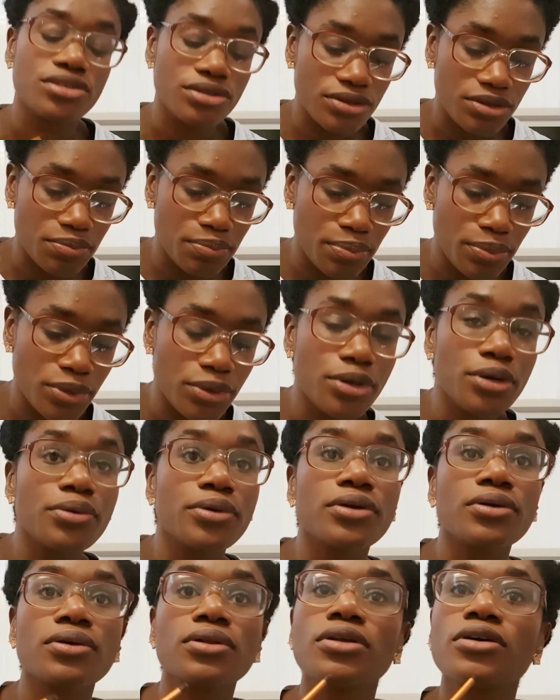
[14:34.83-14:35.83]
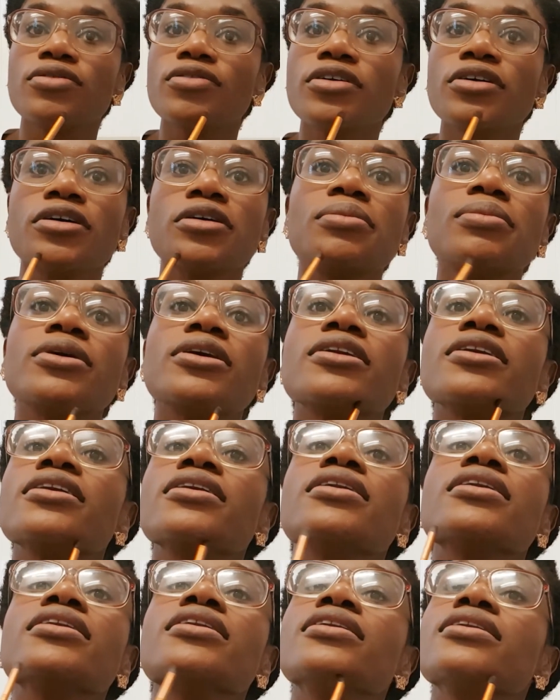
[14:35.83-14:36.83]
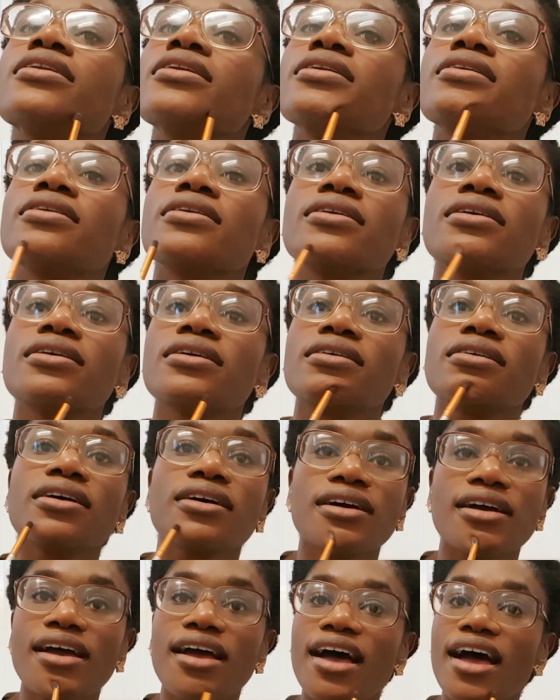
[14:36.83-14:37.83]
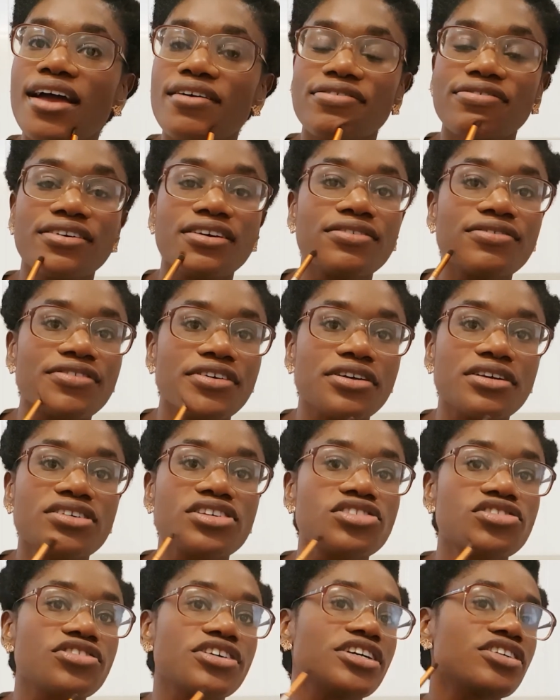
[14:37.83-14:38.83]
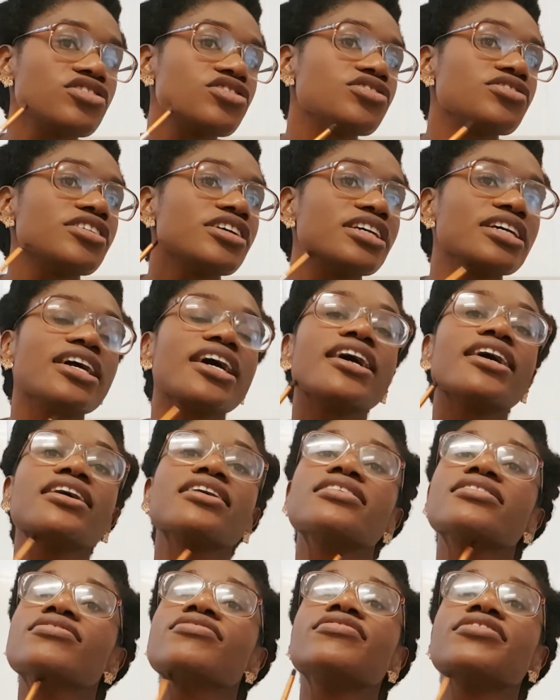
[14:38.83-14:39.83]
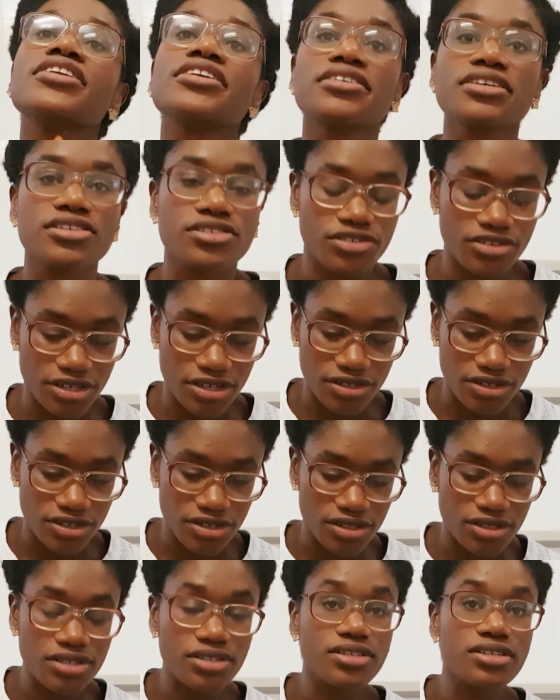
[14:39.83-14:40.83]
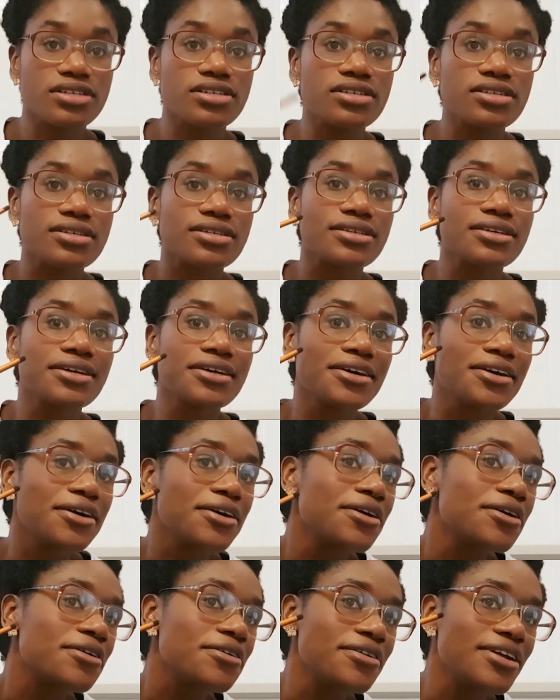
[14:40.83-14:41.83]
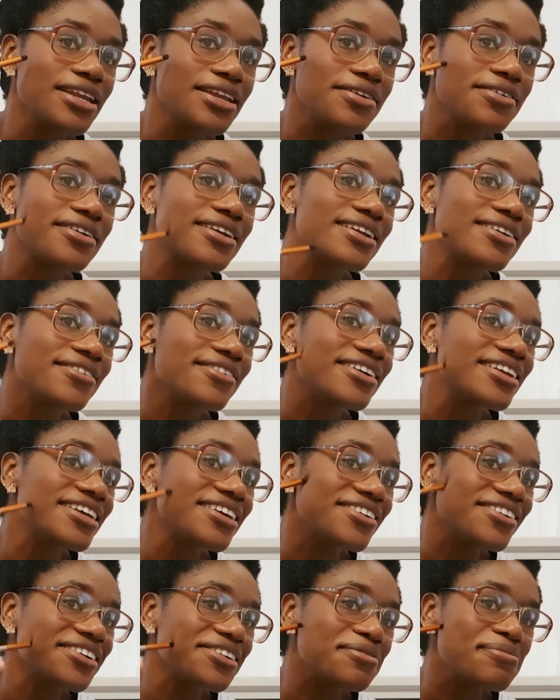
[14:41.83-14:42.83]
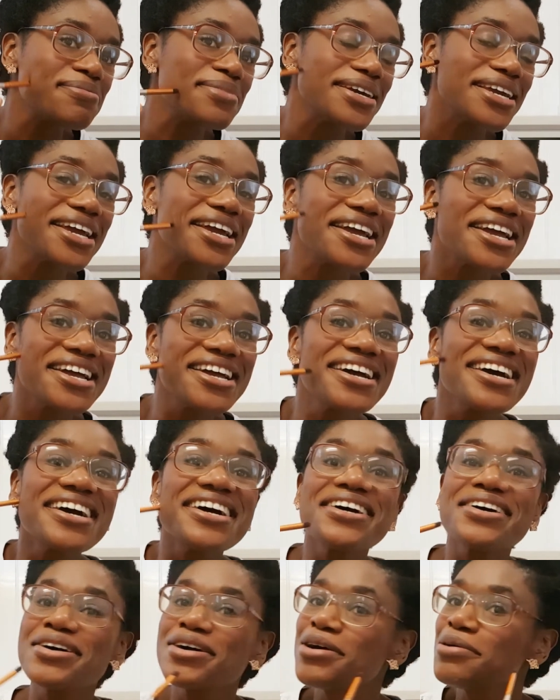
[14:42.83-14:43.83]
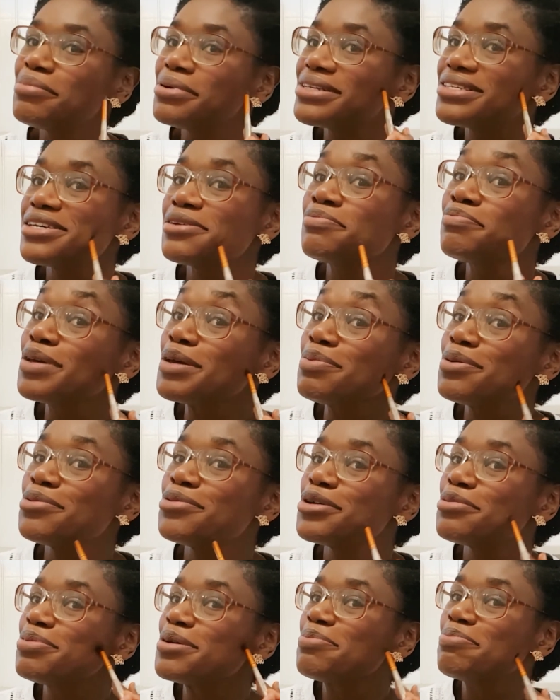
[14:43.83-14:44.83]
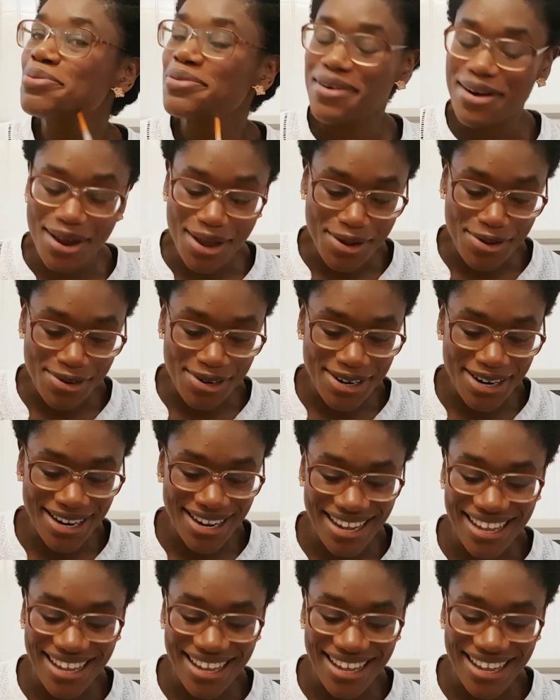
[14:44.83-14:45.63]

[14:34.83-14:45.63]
sort of throw it all over her body. I feel very strange already, guys. Very strange. This is really not me. But some people will be proud.